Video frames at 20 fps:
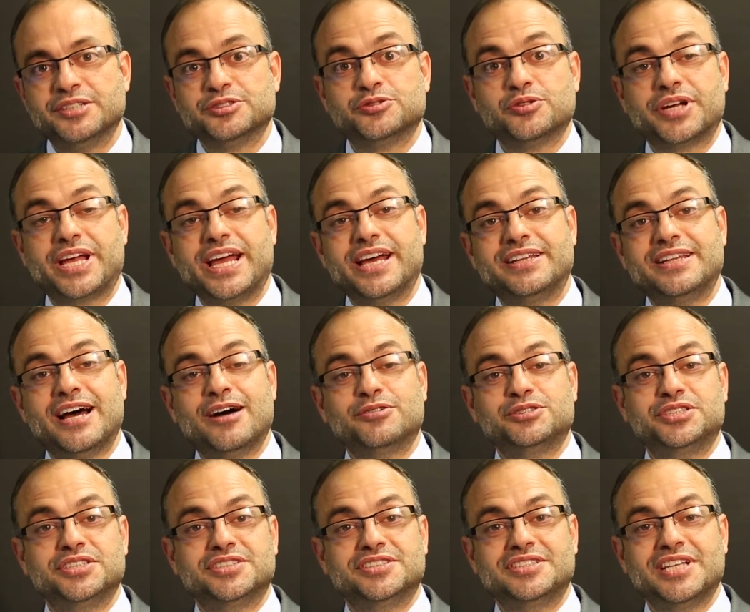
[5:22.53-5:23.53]
So again, now
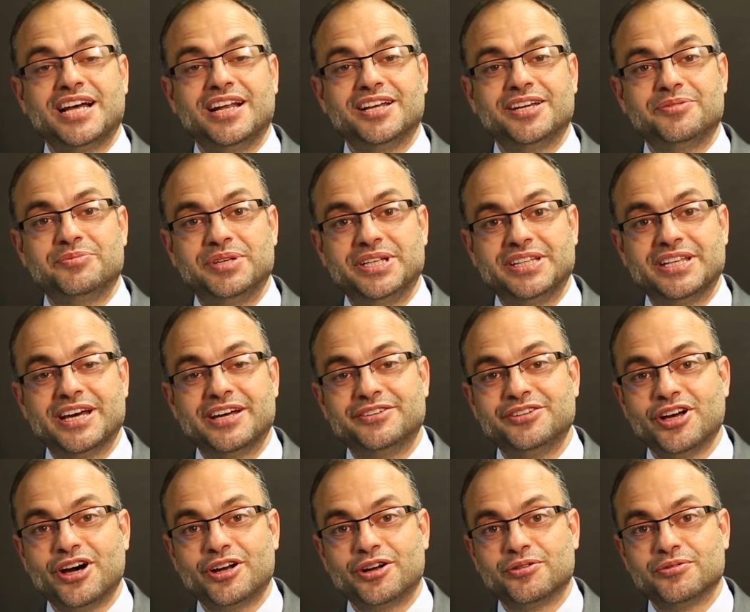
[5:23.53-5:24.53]
she's telling me that
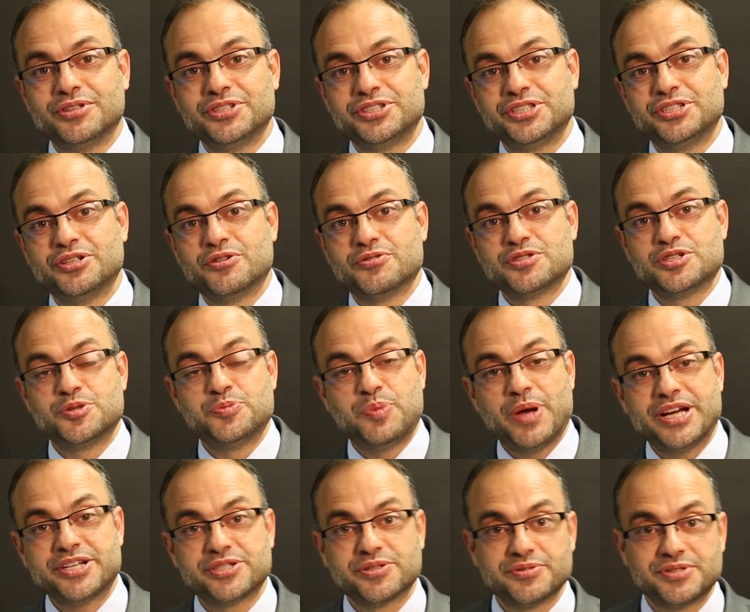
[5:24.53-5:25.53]
not only she knows the
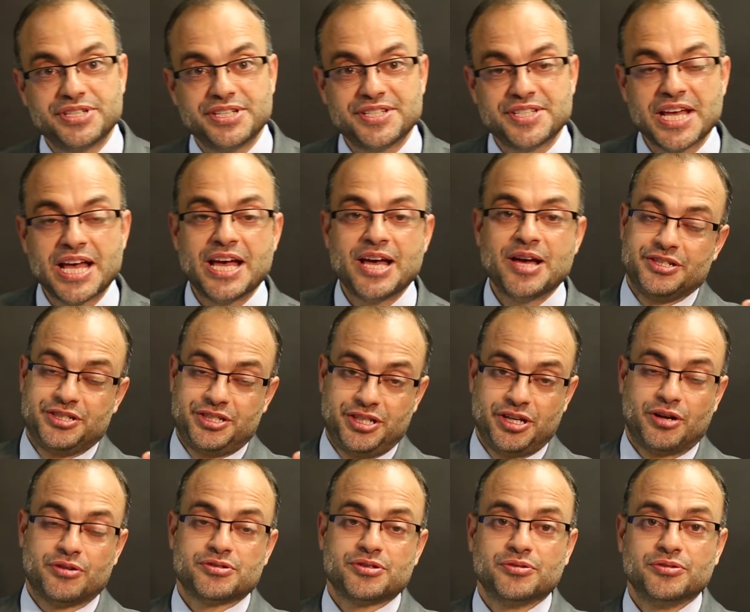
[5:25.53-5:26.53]
specialties, she
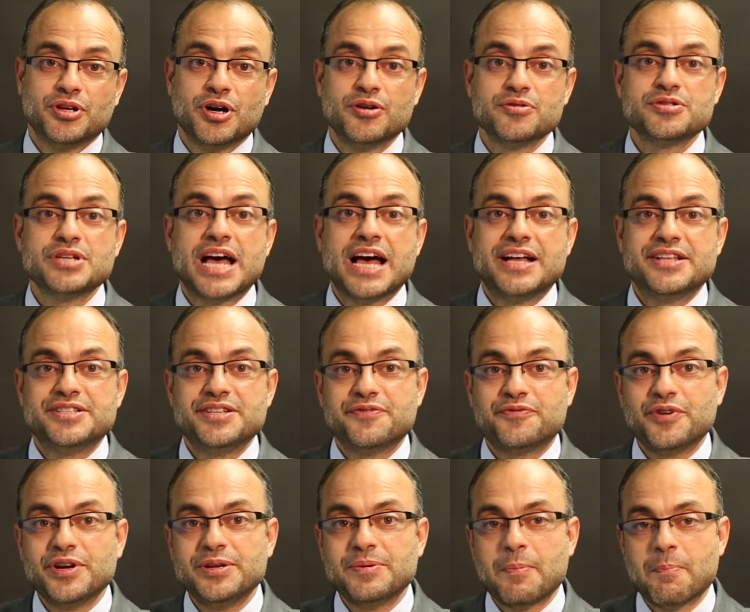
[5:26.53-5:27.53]
also knows
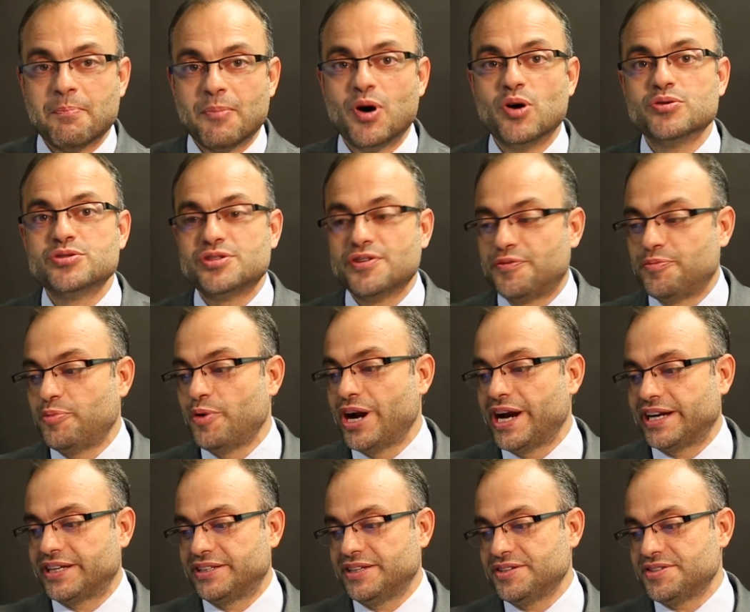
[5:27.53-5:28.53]
different modes of
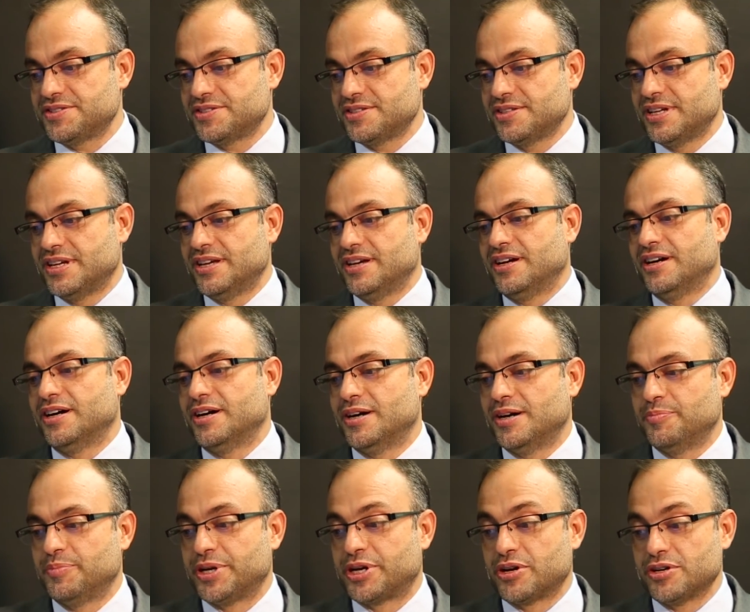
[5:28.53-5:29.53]
practice
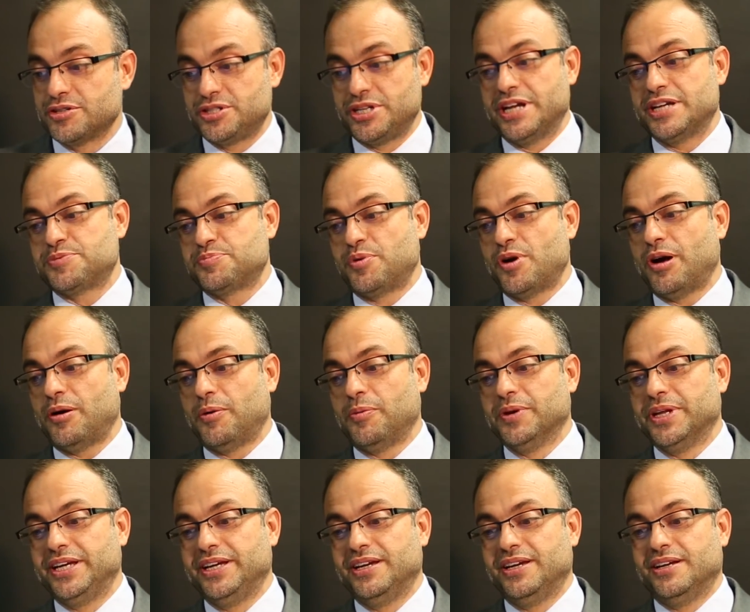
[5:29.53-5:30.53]
because she has
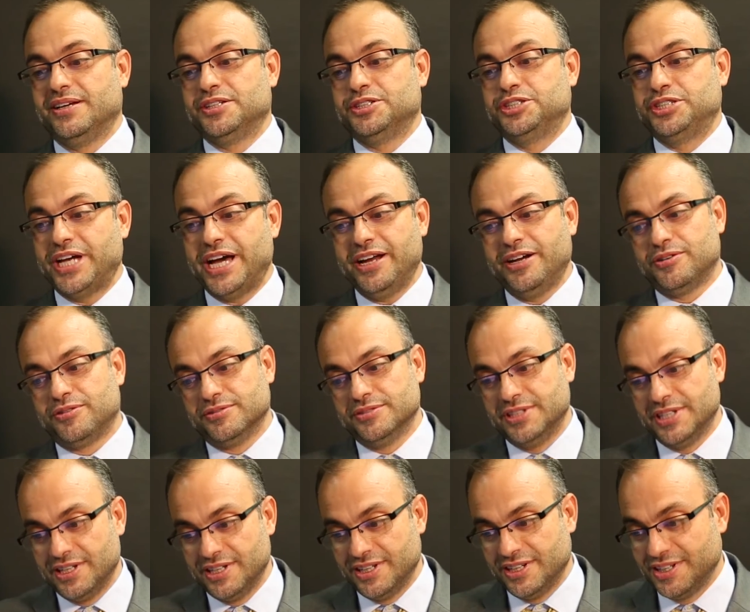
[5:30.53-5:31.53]
probably shadowed
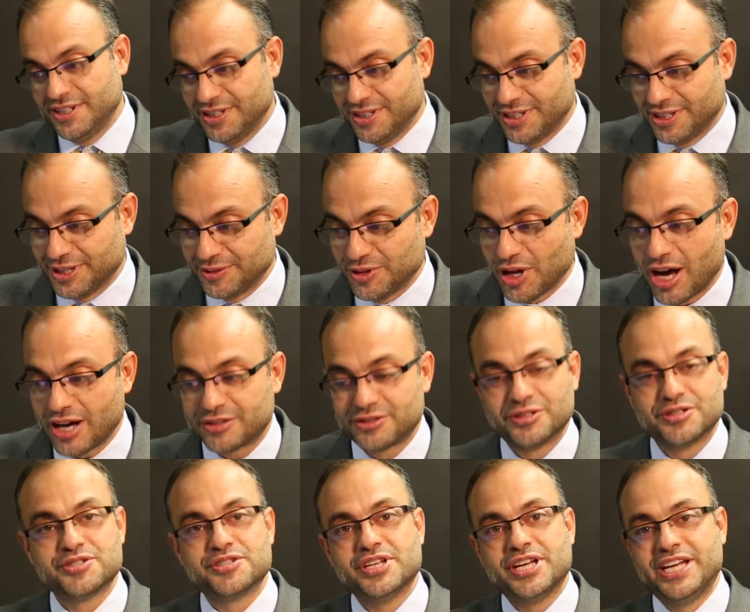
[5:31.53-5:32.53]

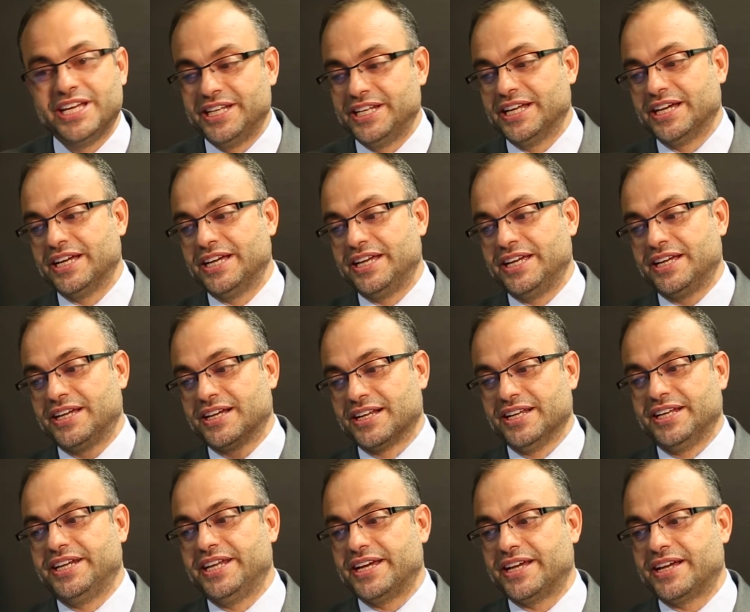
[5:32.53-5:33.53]
doctors in a
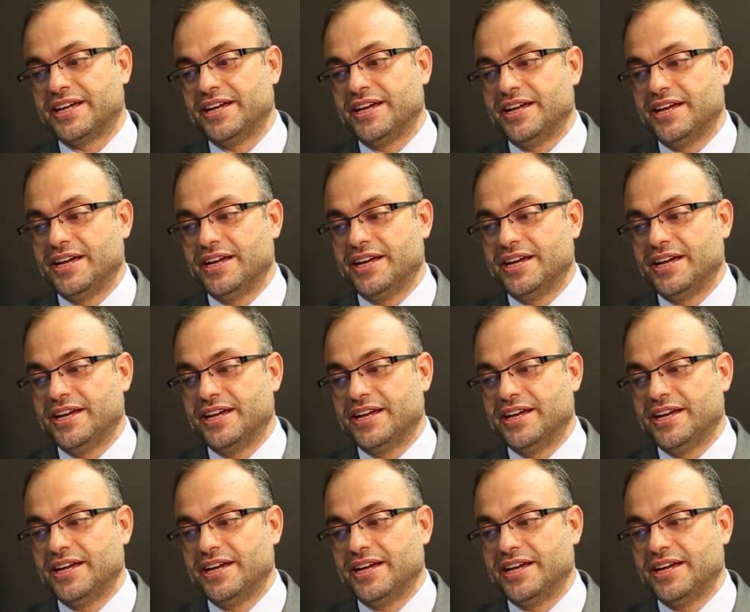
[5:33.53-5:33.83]
clinic